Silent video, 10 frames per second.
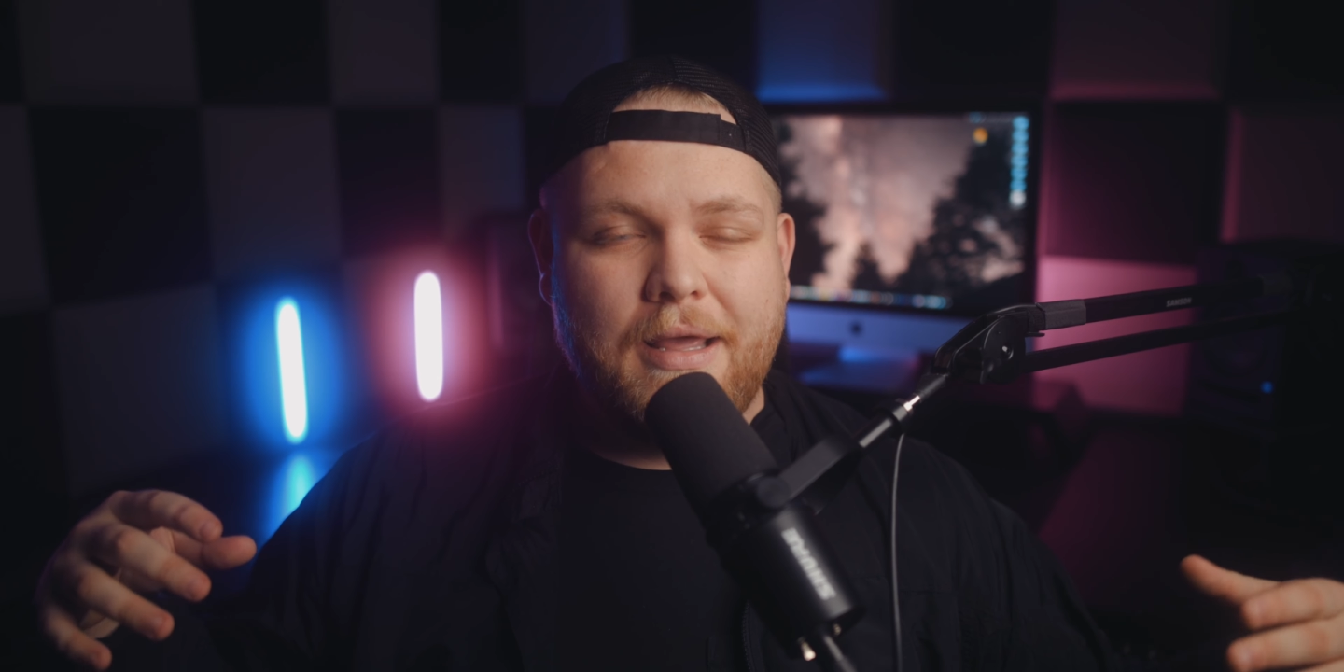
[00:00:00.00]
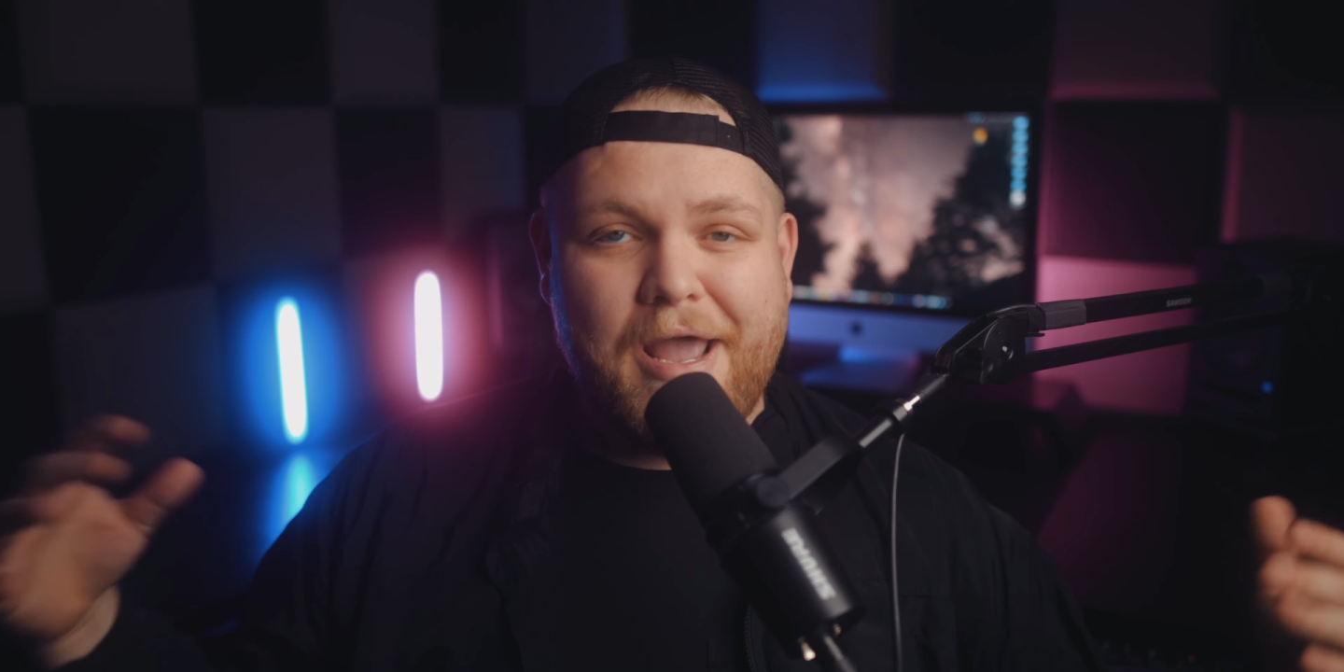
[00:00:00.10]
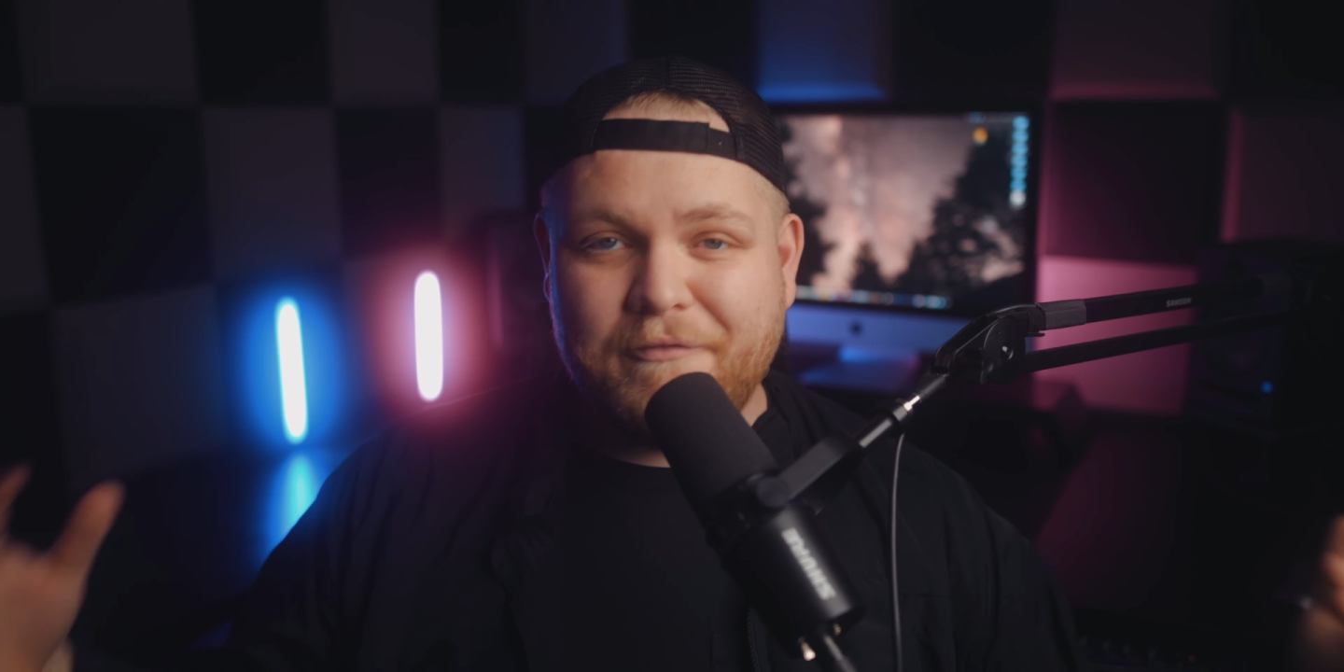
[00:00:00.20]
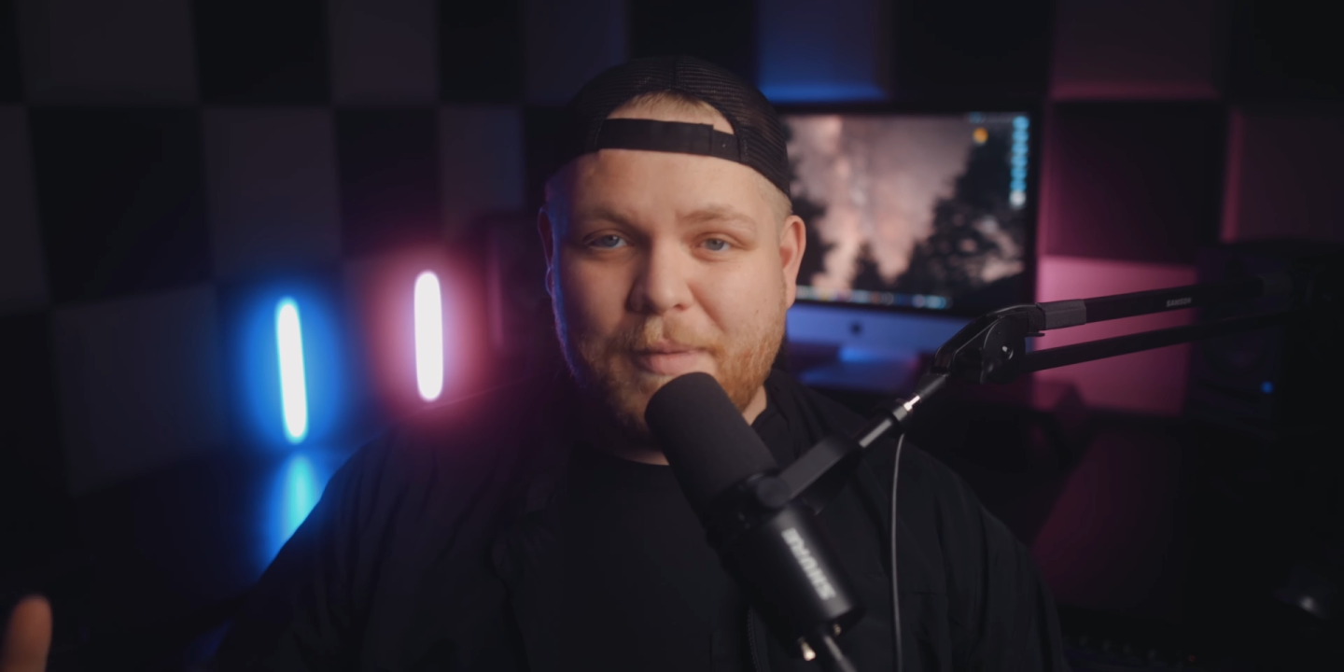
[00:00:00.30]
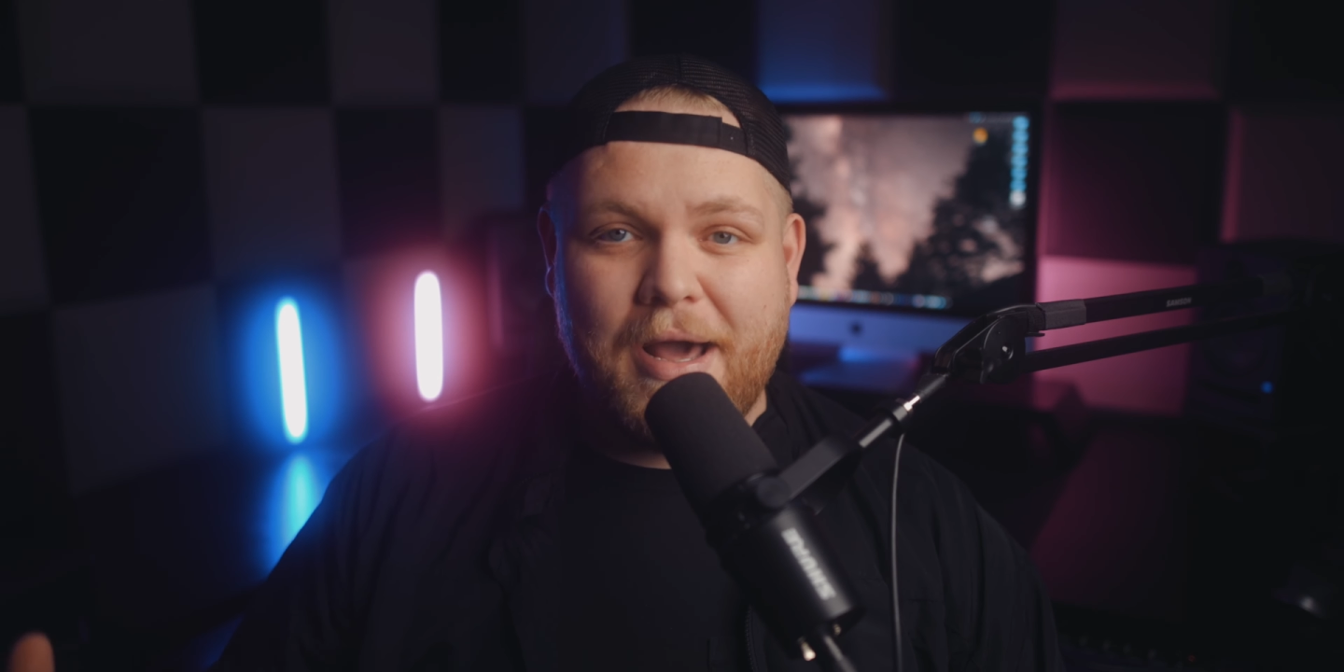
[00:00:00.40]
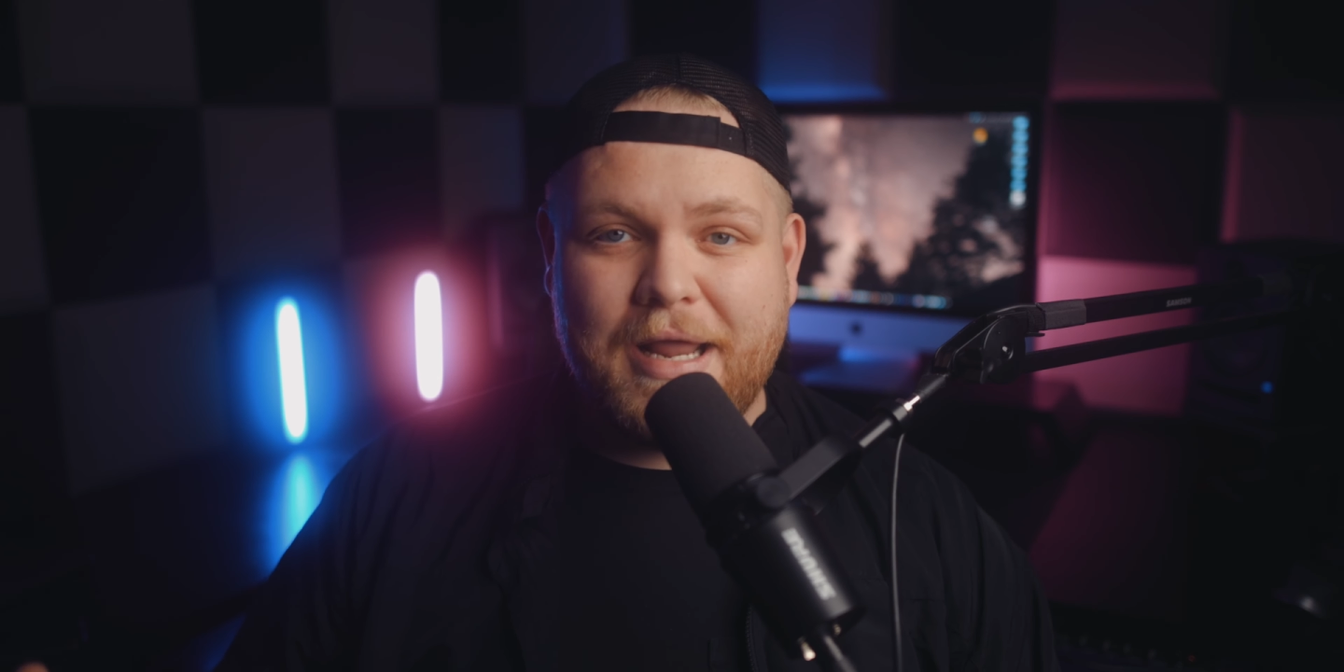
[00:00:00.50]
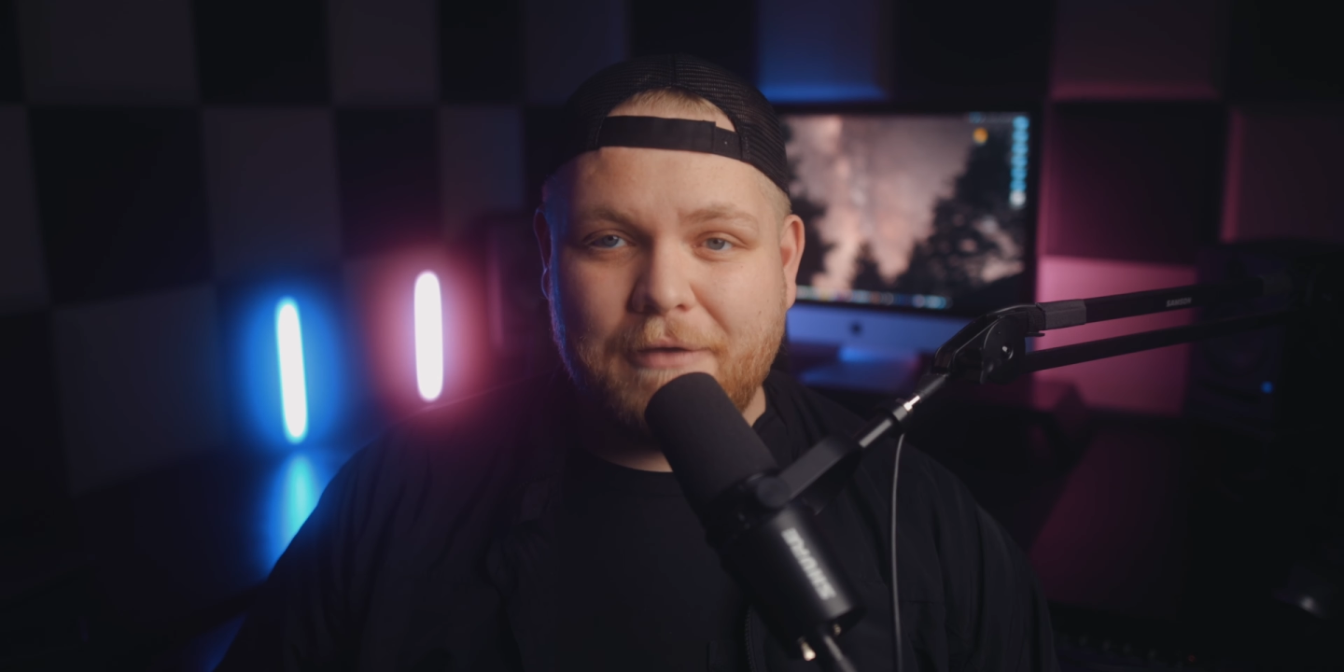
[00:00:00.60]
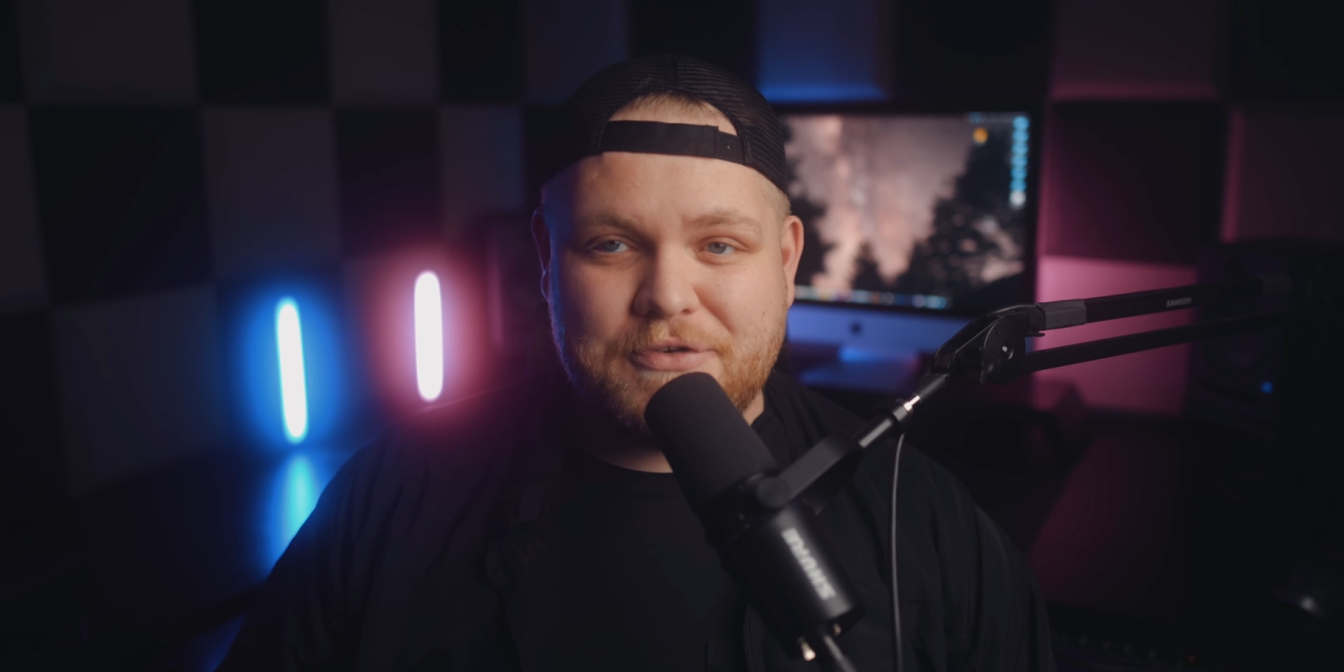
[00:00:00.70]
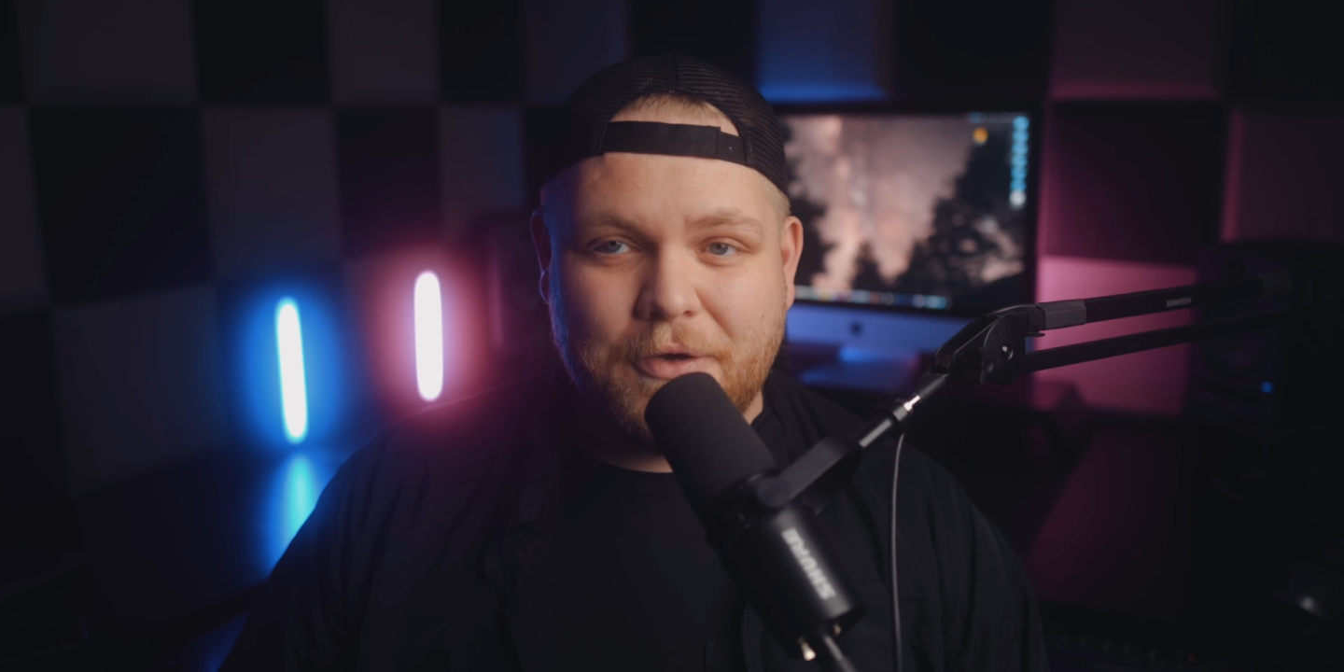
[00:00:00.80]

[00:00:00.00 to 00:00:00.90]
everybody I've